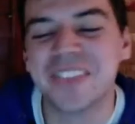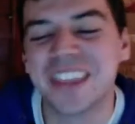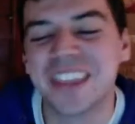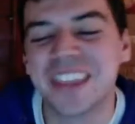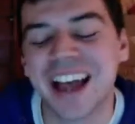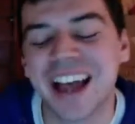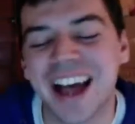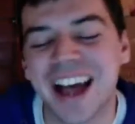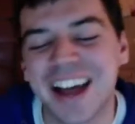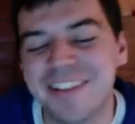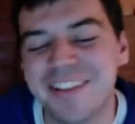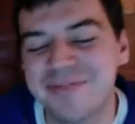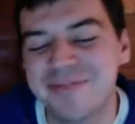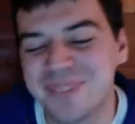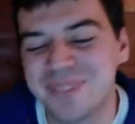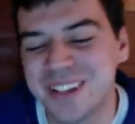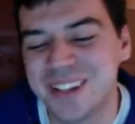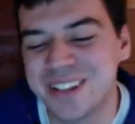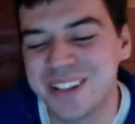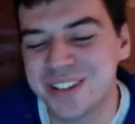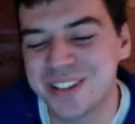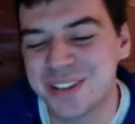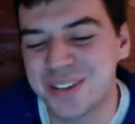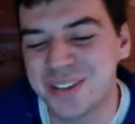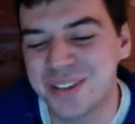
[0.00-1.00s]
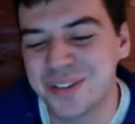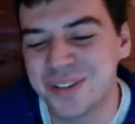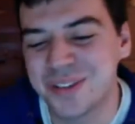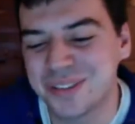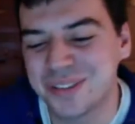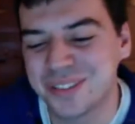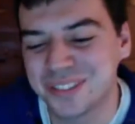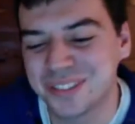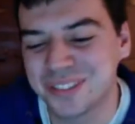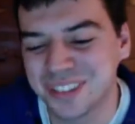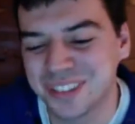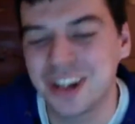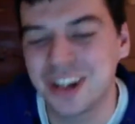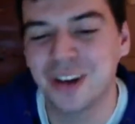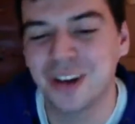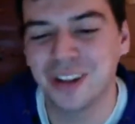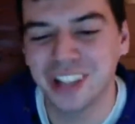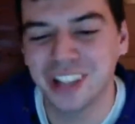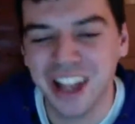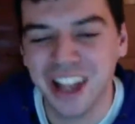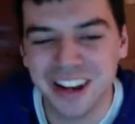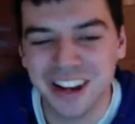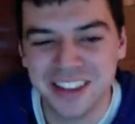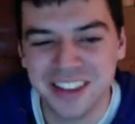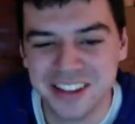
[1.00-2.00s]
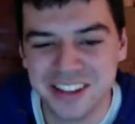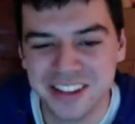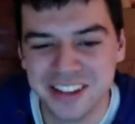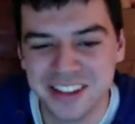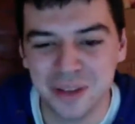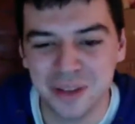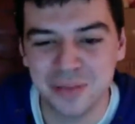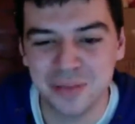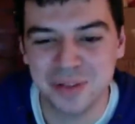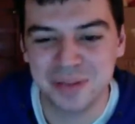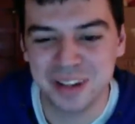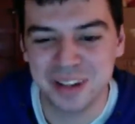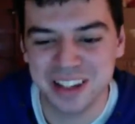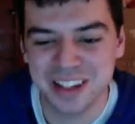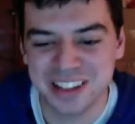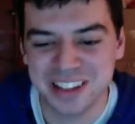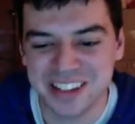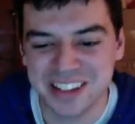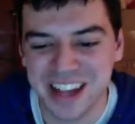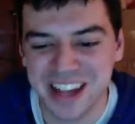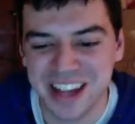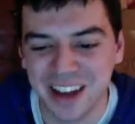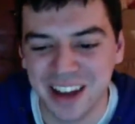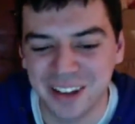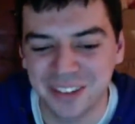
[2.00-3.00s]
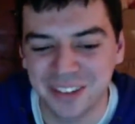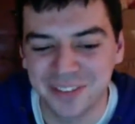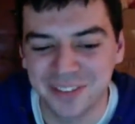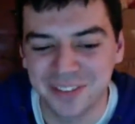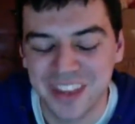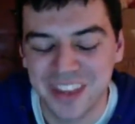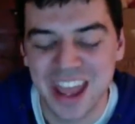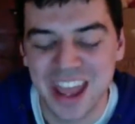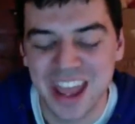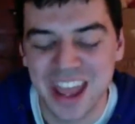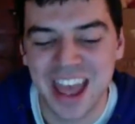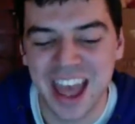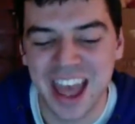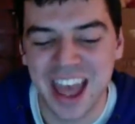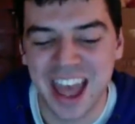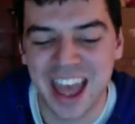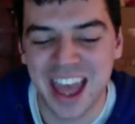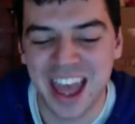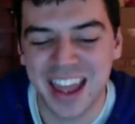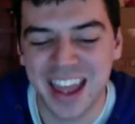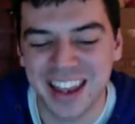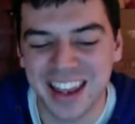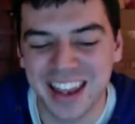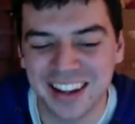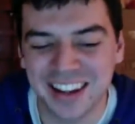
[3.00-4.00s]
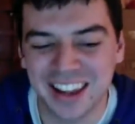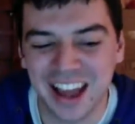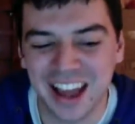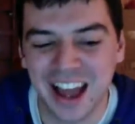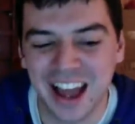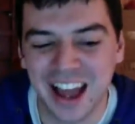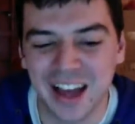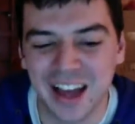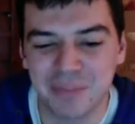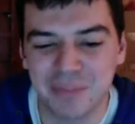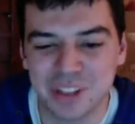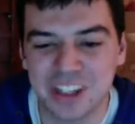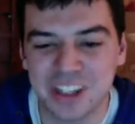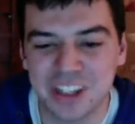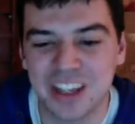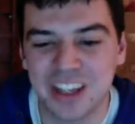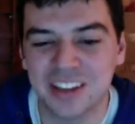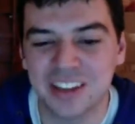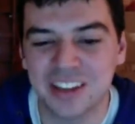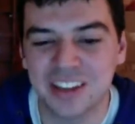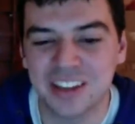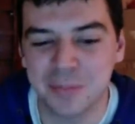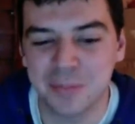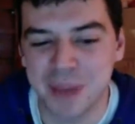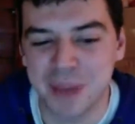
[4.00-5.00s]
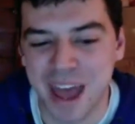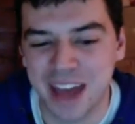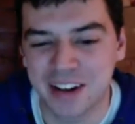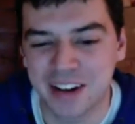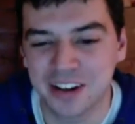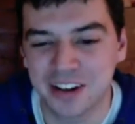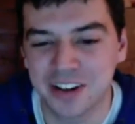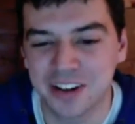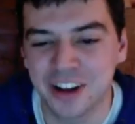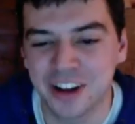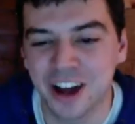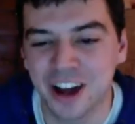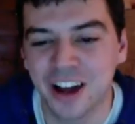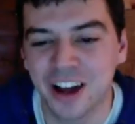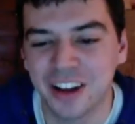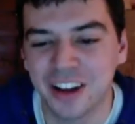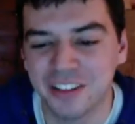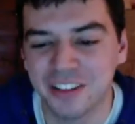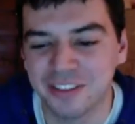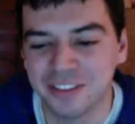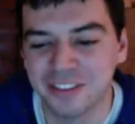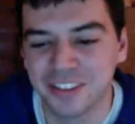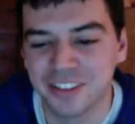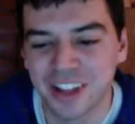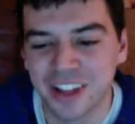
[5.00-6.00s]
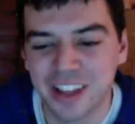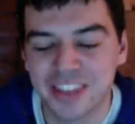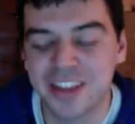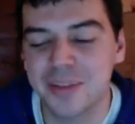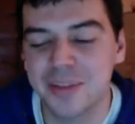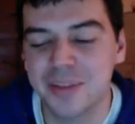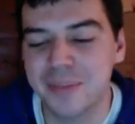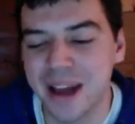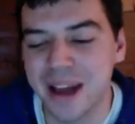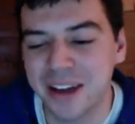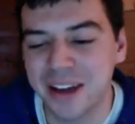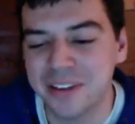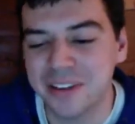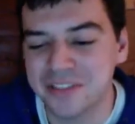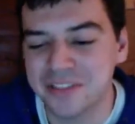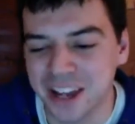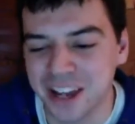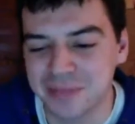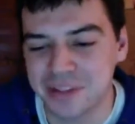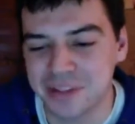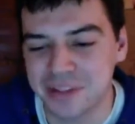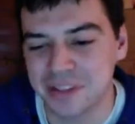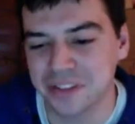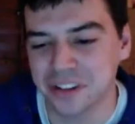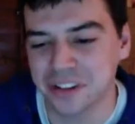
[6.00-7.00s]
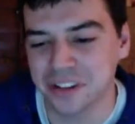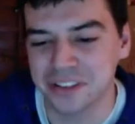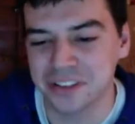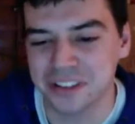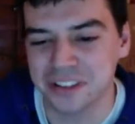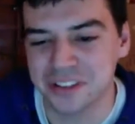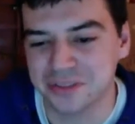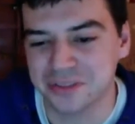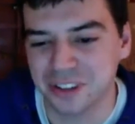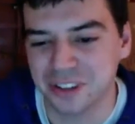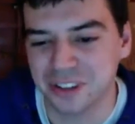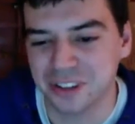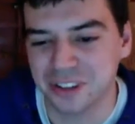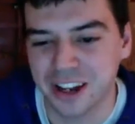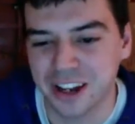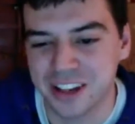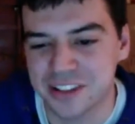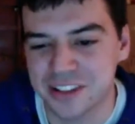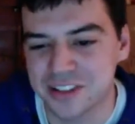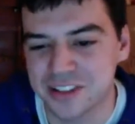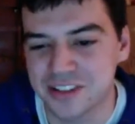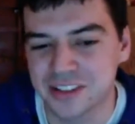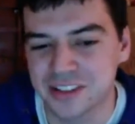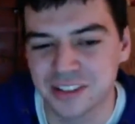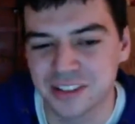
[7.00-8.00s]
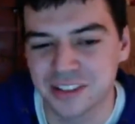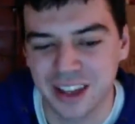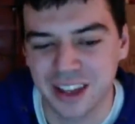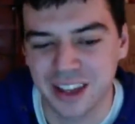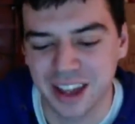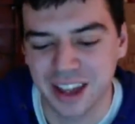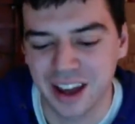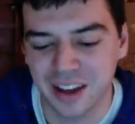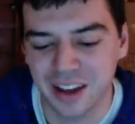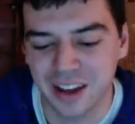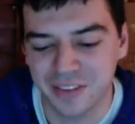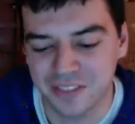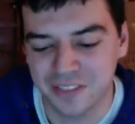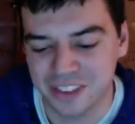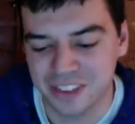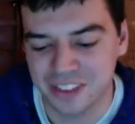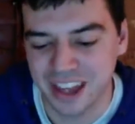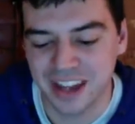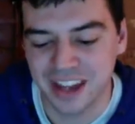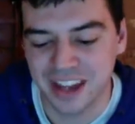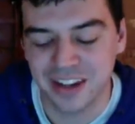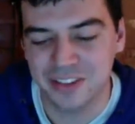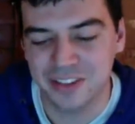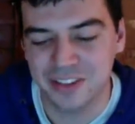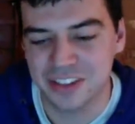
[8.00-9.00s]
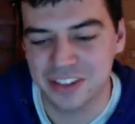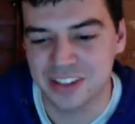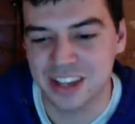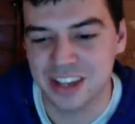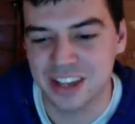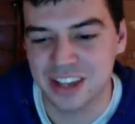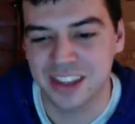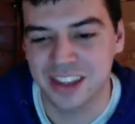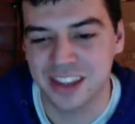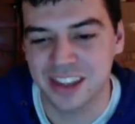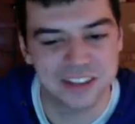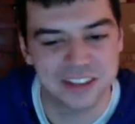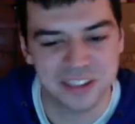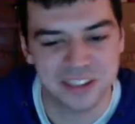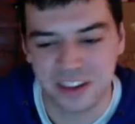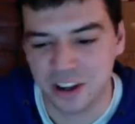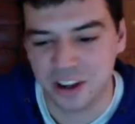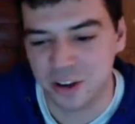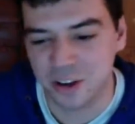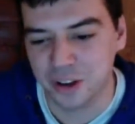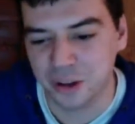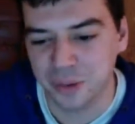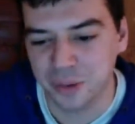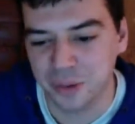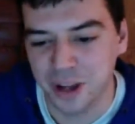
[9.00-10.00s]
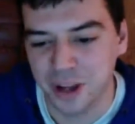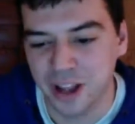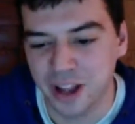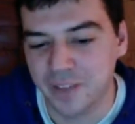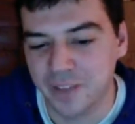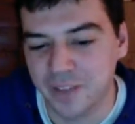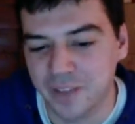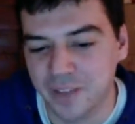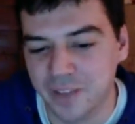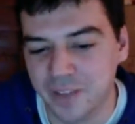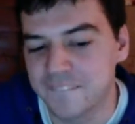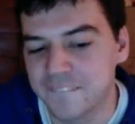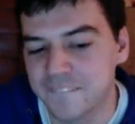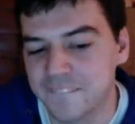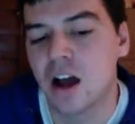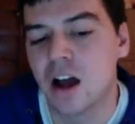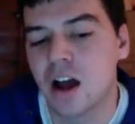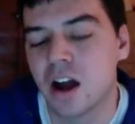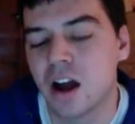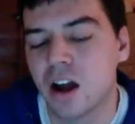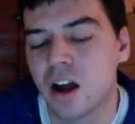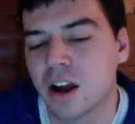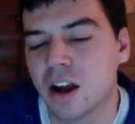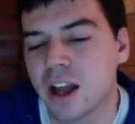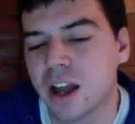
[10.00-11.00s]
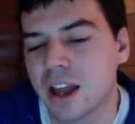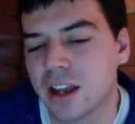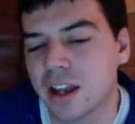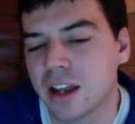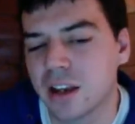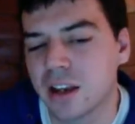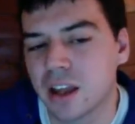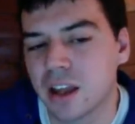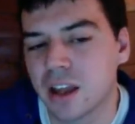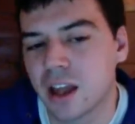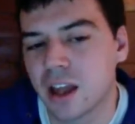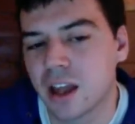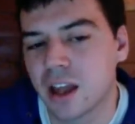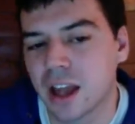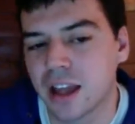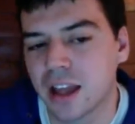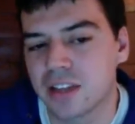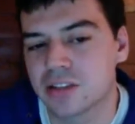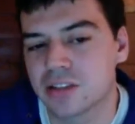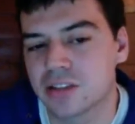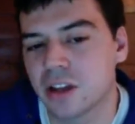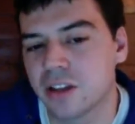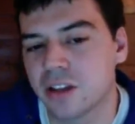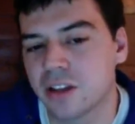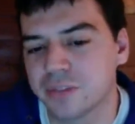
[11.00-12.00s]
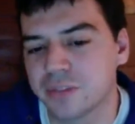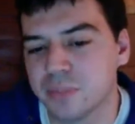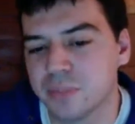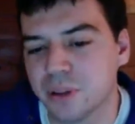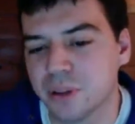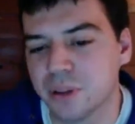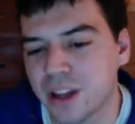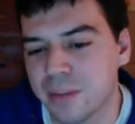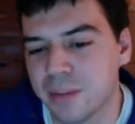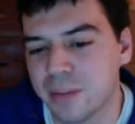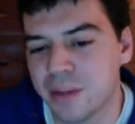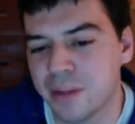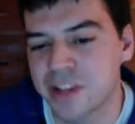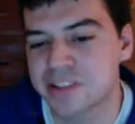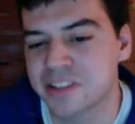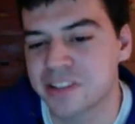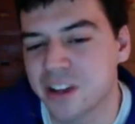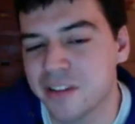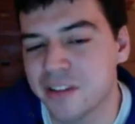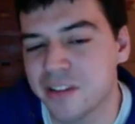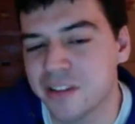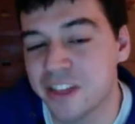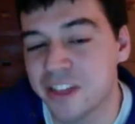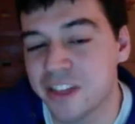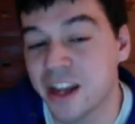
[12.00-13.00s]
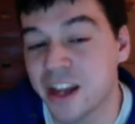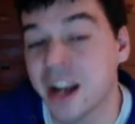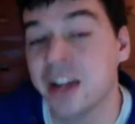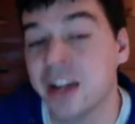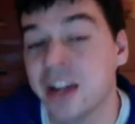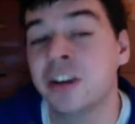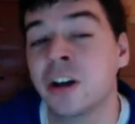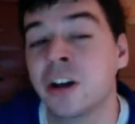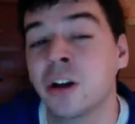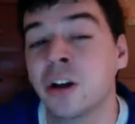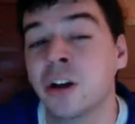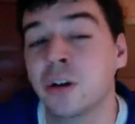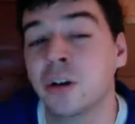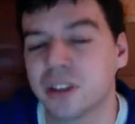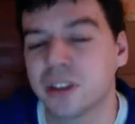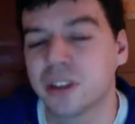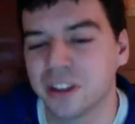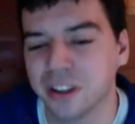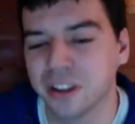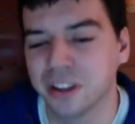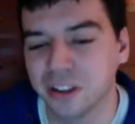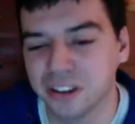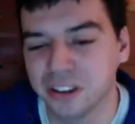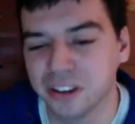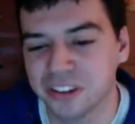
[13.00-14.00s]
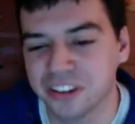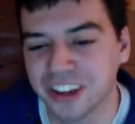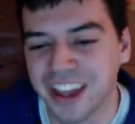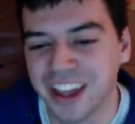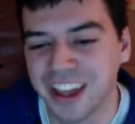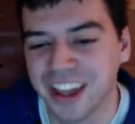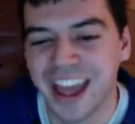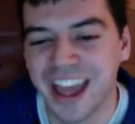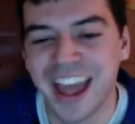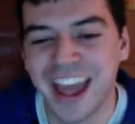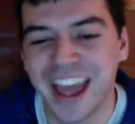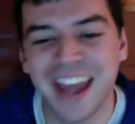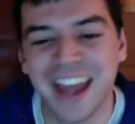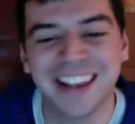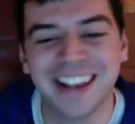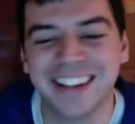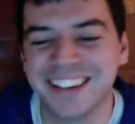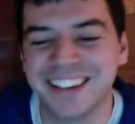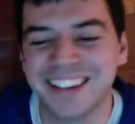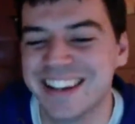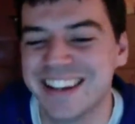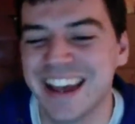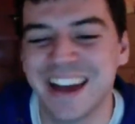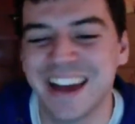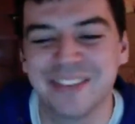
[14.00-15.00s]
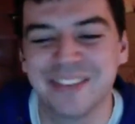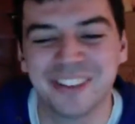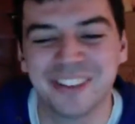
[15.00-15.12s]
I've been to a lot of these open mics now, and I'm seeing the pattern of the amount of times I've heard this phrase for the end of a set that isn't going well. All right, I guess I'll have to pull out my stuff that I know kills, and it never